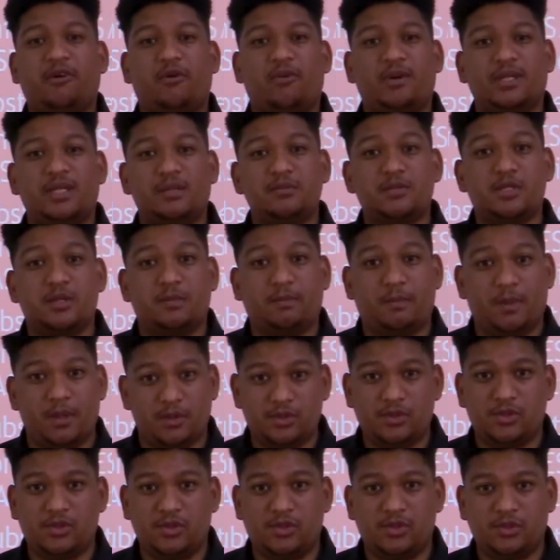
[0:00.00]
what I'm
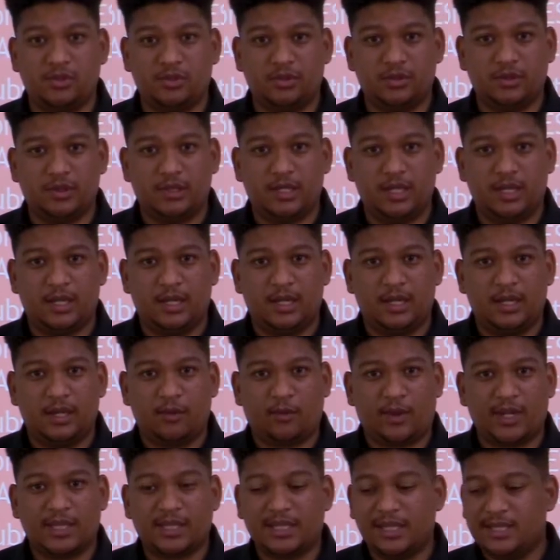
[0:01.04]
supposed to do,
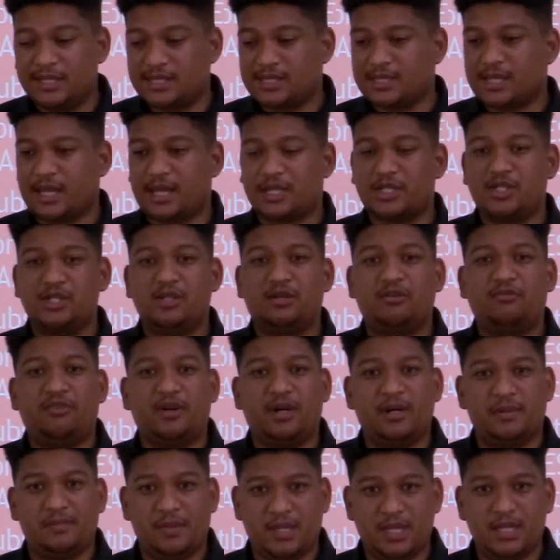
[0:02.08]
what the instructional
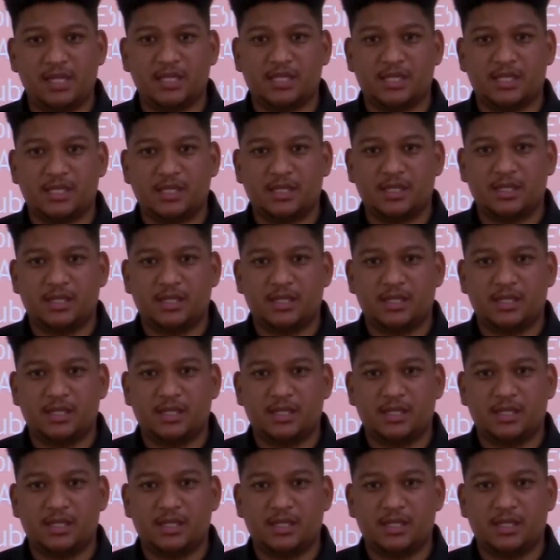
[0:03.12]
verb is,